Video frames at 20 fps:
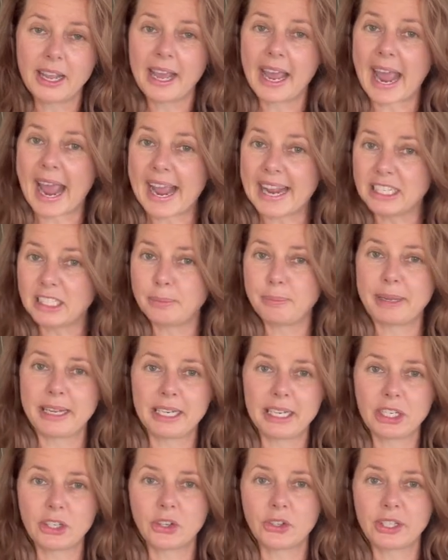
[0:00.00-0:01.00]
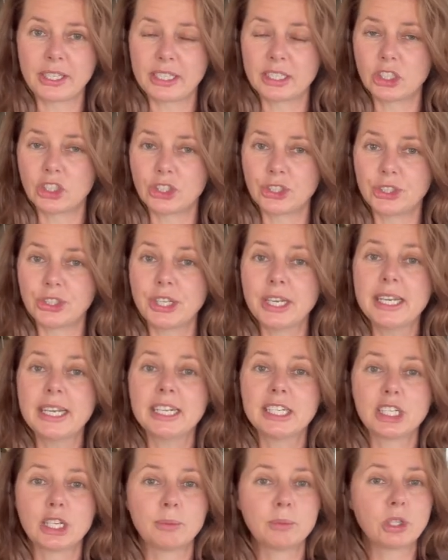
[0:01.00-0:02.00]
And depending on the issue,
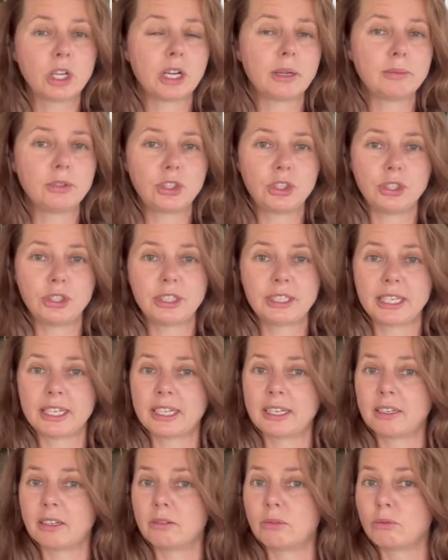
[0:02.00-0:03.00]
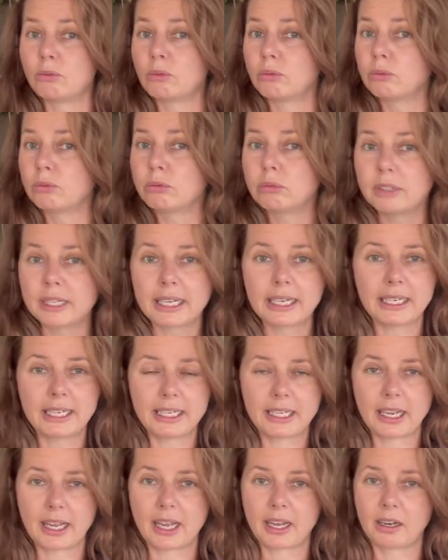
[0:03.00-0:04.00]
sometimes you can really
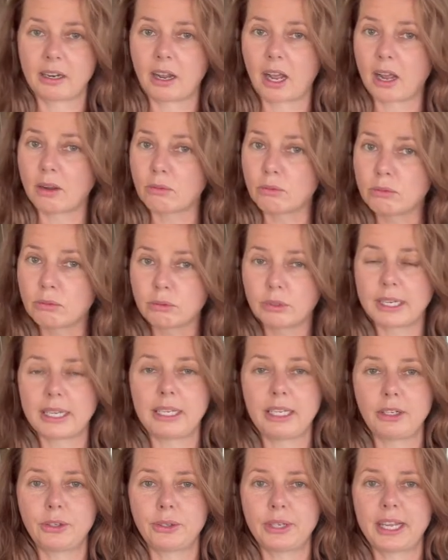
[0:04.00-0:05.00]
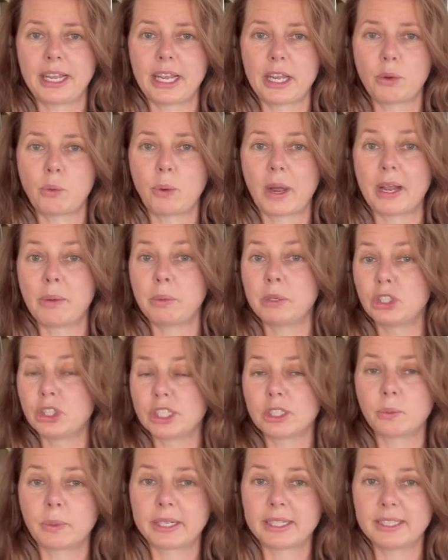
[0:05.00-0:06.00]
get a really good headway with
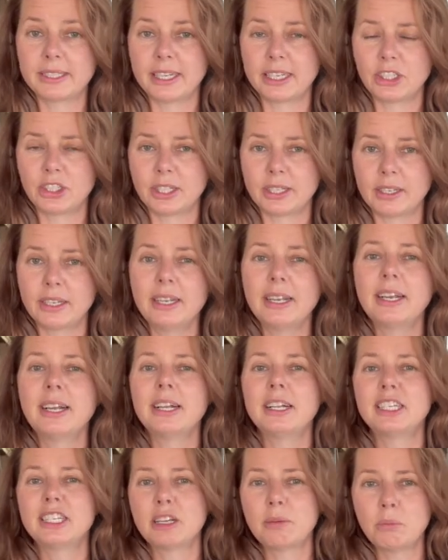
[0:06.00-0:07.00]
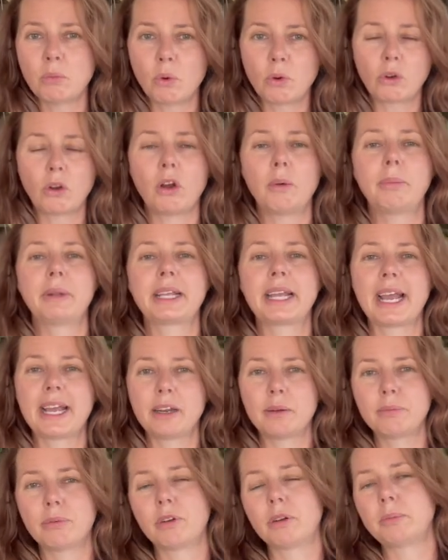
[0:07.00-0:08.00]
just one session. Some more
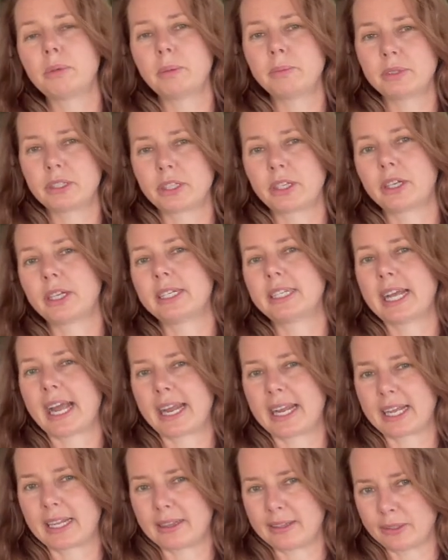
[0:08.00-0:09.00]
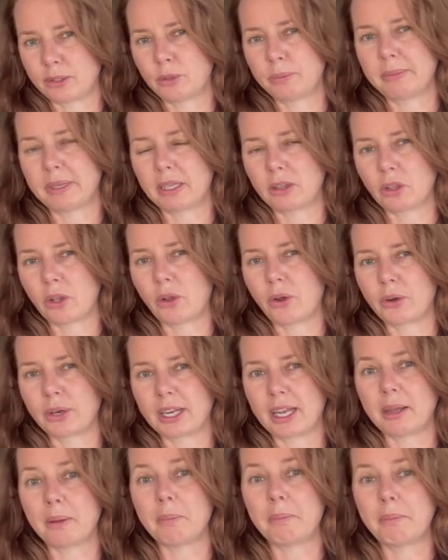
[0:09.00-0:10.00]
complicated problems are going to take a little bit
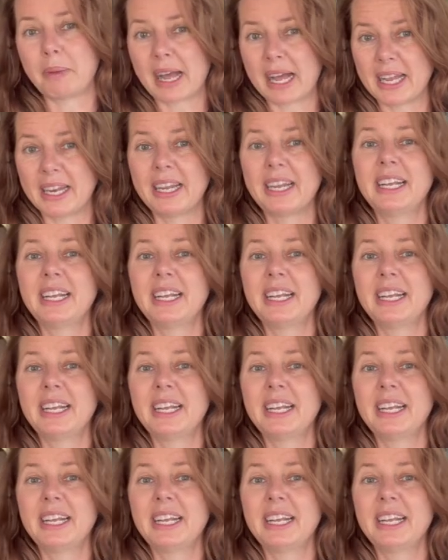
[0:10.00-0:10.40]
longer, but